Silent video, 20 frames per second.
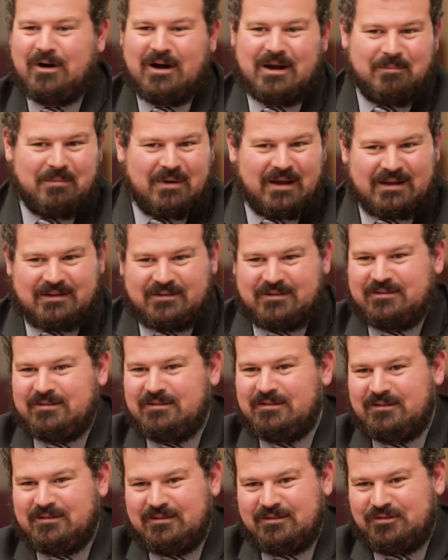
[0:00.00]
If you're buying
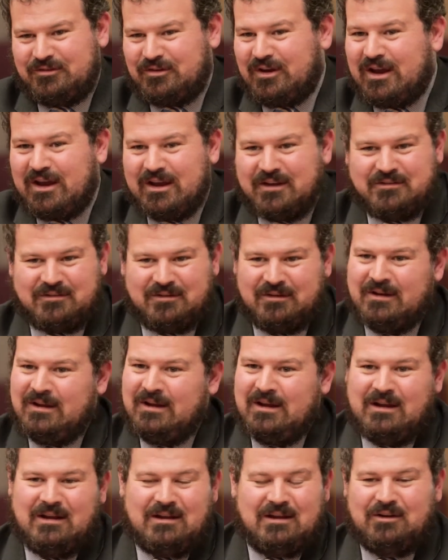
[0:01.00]
back
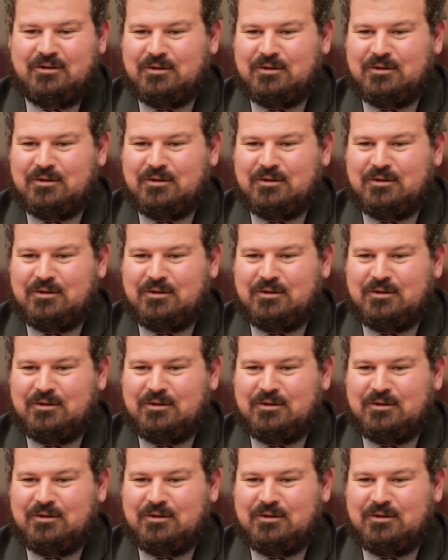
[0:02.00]
shares,